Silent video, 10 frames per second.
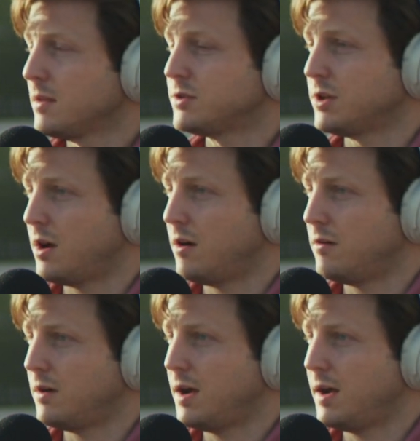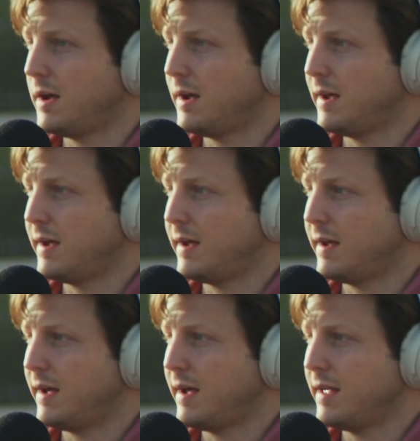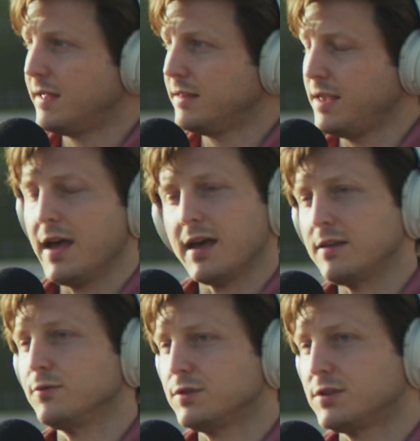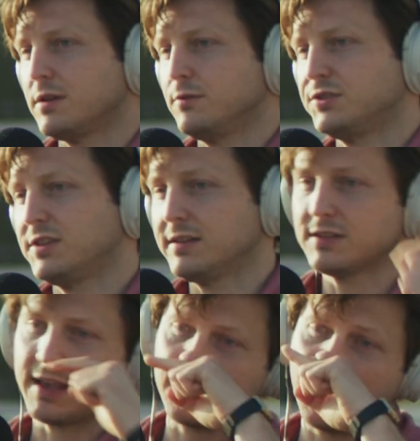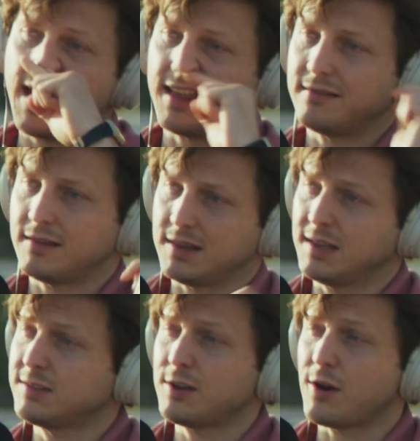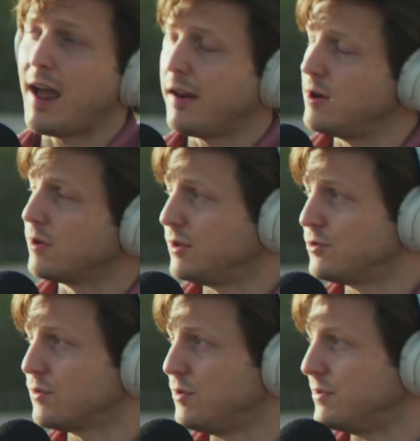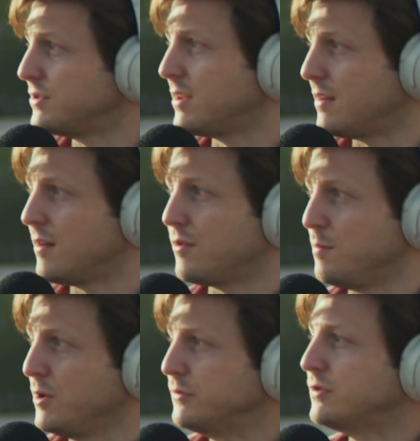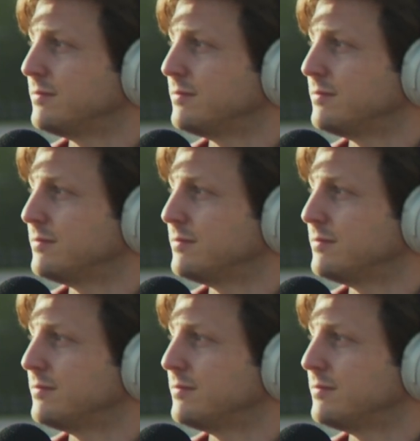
So it was things like that. The things that are out of your controls that are the most